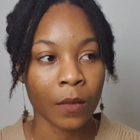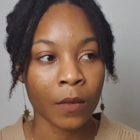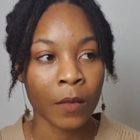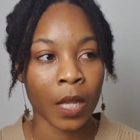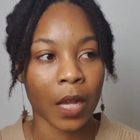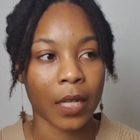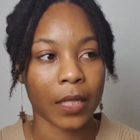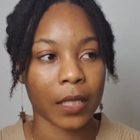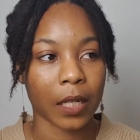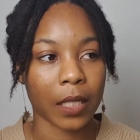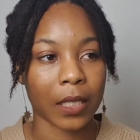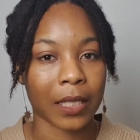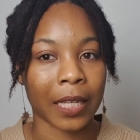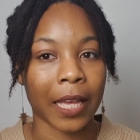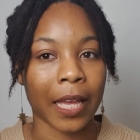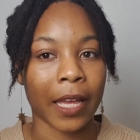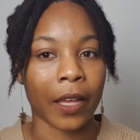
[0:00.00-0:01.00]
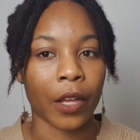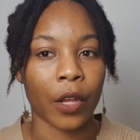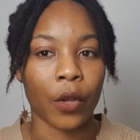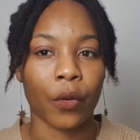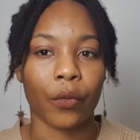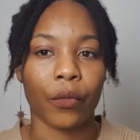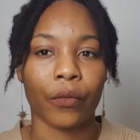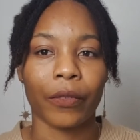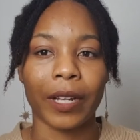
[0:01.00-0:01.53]
I started to get
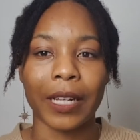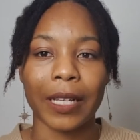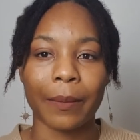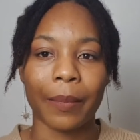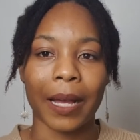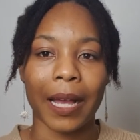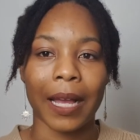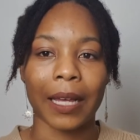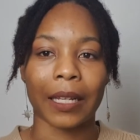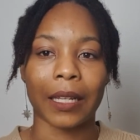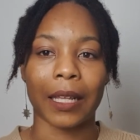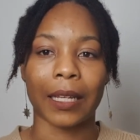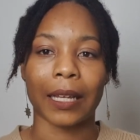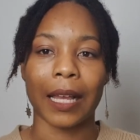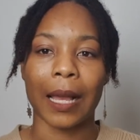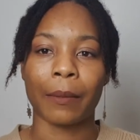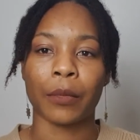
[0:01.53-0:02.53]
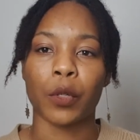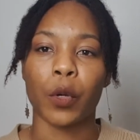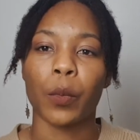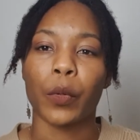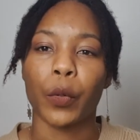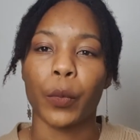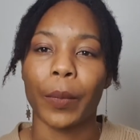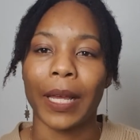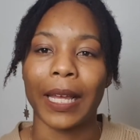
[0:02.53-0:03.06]
really bad like
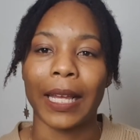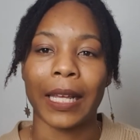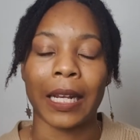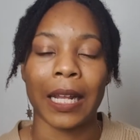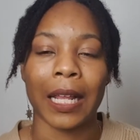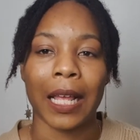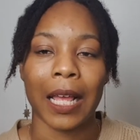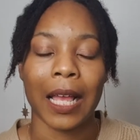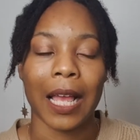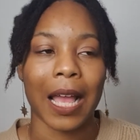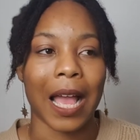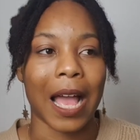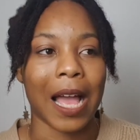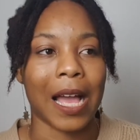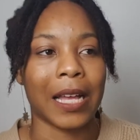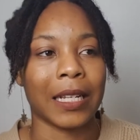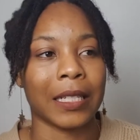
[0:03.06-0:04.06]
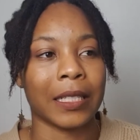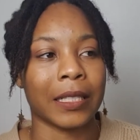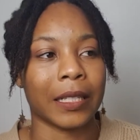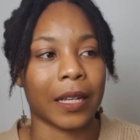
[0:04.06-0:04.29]
abdominal pain, and